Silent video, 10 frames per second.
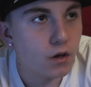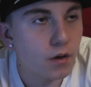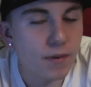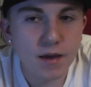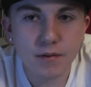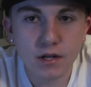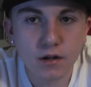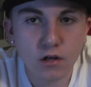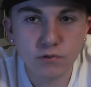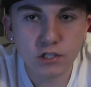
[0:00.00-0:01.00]
in my
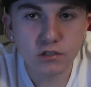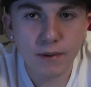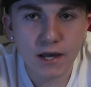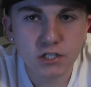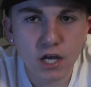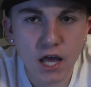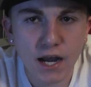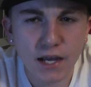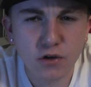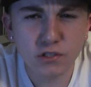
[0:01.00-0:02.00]
opinion, I was watching the match
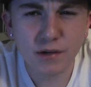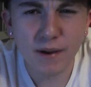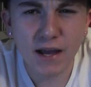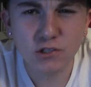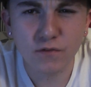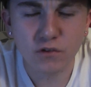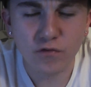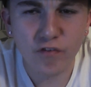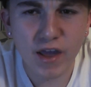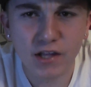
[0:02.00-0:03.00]
and I couldn't take my eyes off the
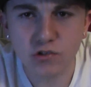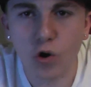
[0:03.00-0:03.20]
fans.